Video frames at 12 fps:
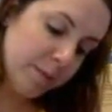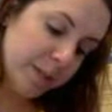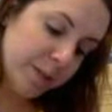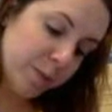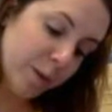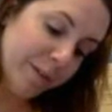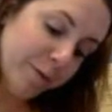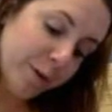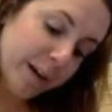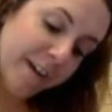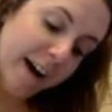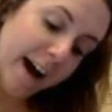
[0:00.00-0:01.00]
plus
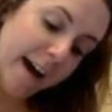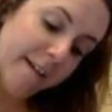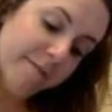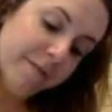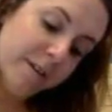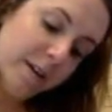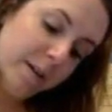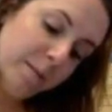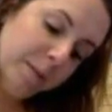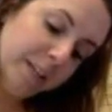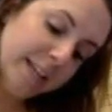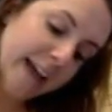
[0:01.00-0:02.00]
145
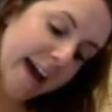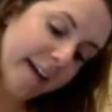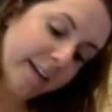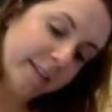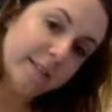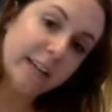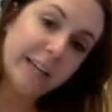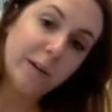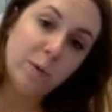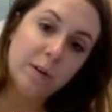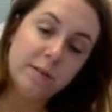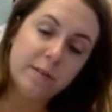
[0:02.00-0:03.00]
plus x
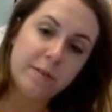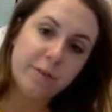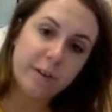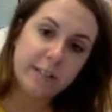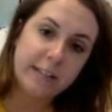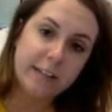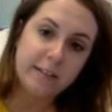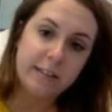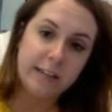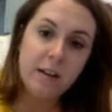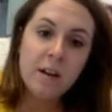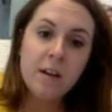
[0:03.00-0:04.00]
equals
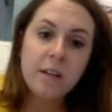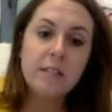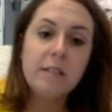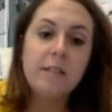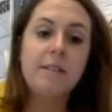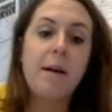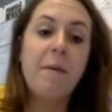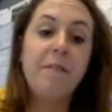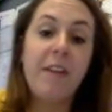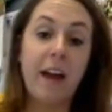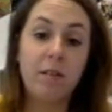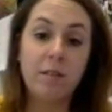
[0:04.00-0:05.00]
360 because the sum of
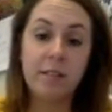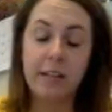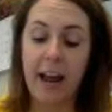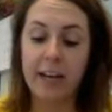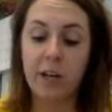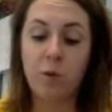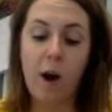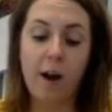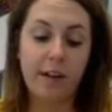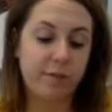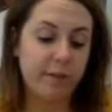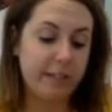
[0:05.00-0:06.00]
the angles in any
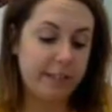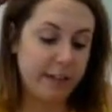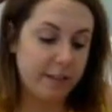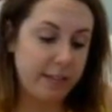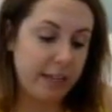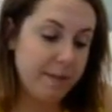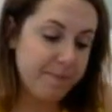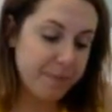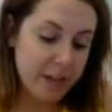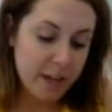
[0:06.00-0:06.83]
quad is 360.